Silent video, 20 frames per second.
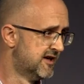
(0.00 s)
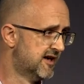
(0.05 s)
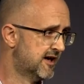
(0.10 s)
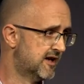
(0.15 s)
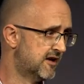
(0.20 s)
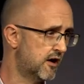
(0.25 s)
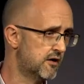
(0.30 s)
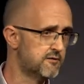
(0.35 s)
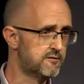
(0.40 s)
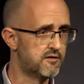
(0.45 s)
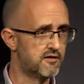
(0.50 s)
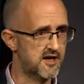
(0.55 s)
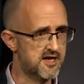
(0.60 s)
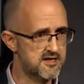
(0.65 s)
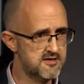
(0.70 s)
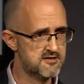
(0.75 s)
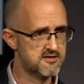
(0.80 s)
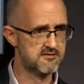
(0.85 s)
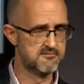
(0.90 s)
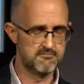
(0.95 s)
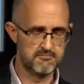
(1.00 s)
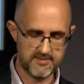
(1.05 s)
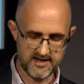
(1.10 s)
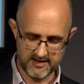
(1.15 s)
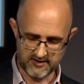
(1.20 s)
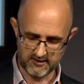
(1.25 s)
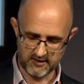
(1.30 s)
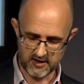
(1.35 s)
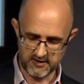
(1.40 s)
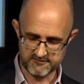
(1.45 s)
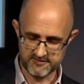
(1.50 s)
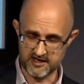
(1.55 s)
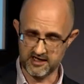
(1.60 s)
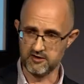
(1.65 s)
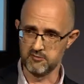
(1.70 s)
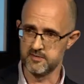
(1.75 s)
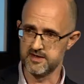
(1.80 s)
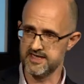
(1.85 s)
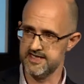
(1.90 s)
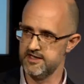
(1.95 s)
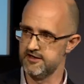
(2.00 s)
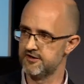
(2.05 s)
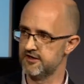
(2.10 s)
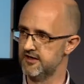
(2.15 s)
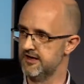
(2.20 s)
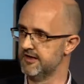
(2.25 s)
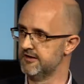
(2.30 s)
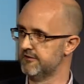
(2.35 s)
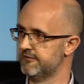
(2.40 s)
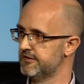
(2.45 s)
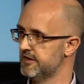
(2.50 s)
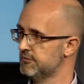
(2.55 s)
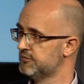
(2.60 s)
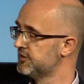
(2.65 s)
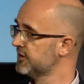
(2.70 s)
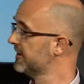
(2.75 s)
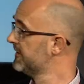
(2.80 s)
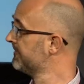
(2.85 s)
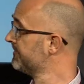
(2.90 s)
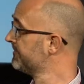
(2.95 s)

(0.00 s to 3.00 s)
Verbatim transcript: and hopefully make lives a little bit easier in the future.